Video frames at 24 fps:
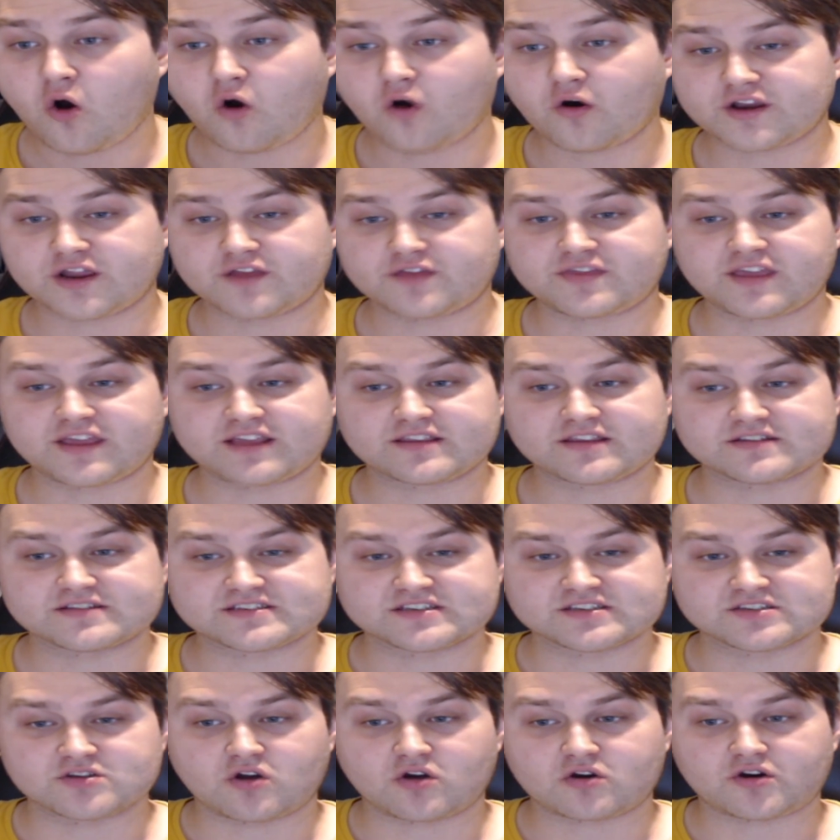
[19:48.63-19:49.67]
or do you think
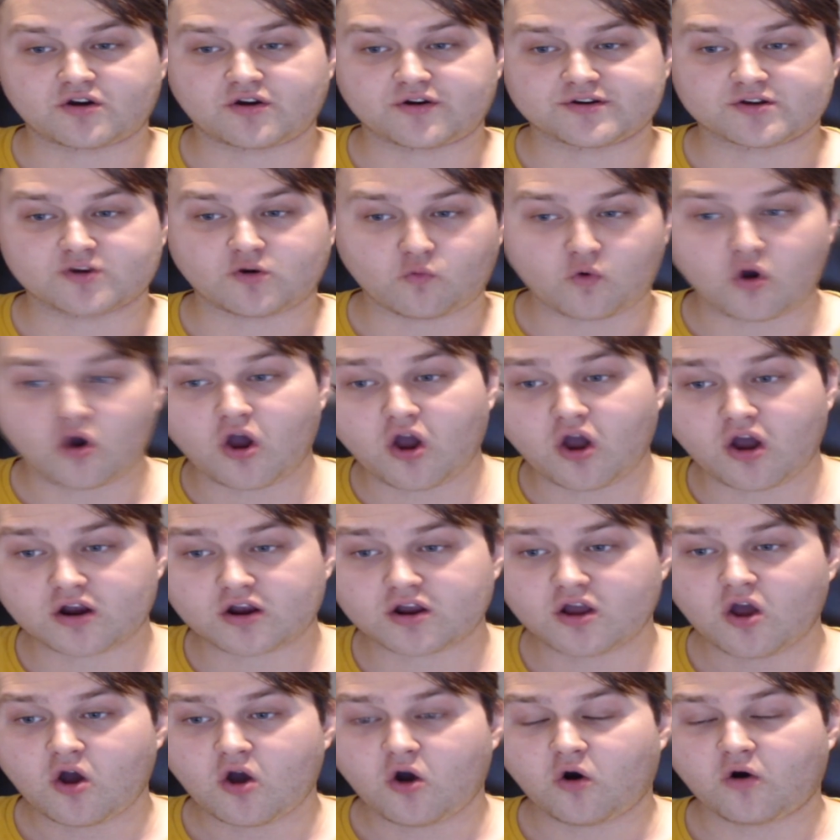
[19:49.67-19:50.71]
this is not going to
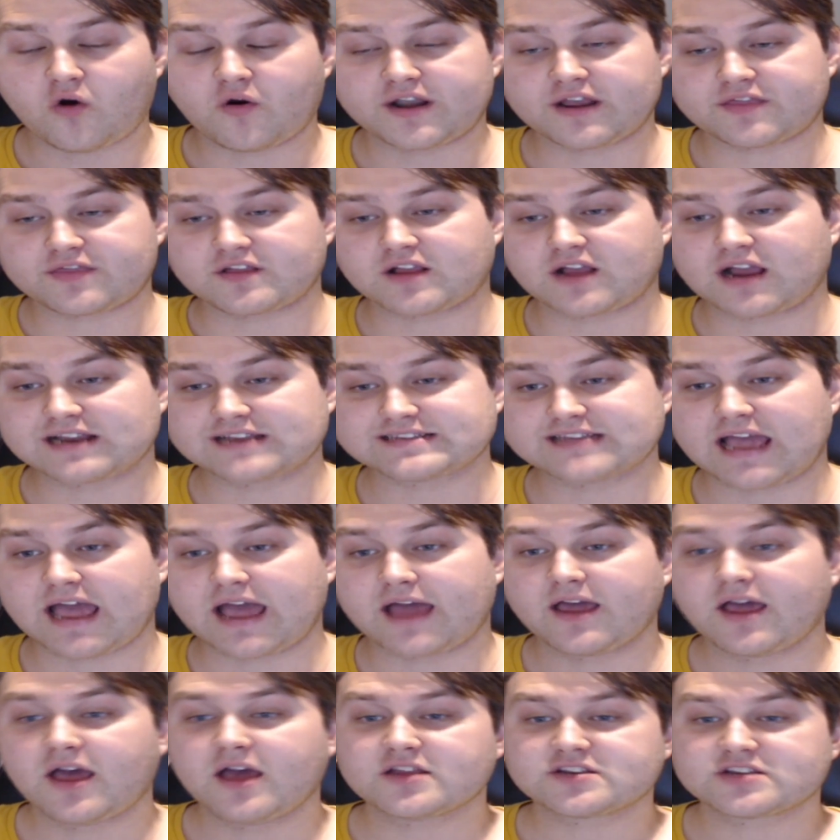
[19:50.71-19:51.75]
work or anything like
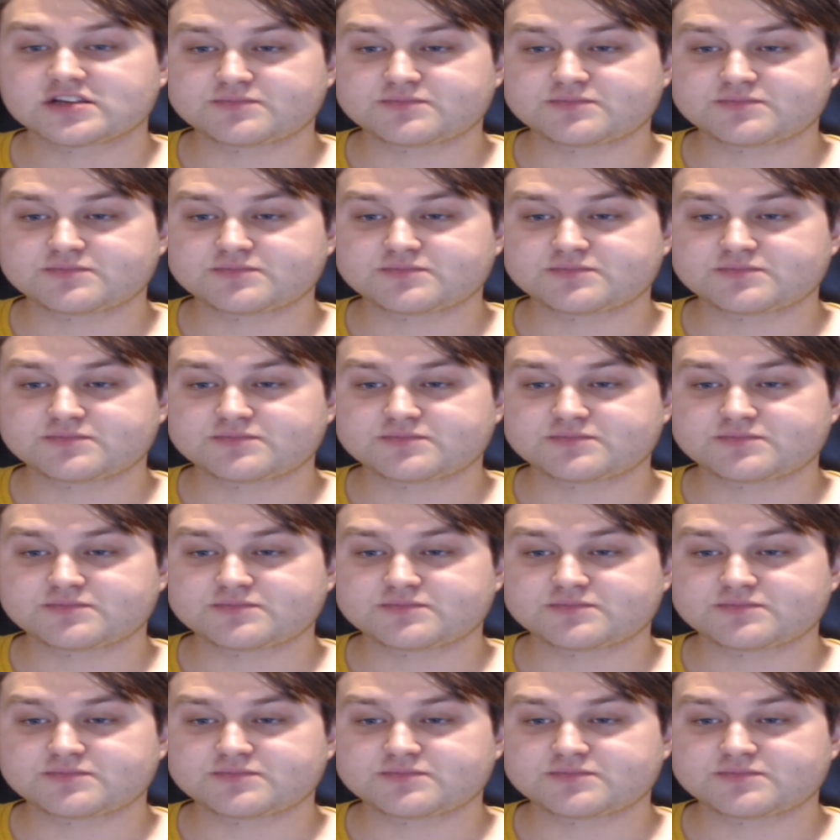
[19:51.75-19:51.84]
that?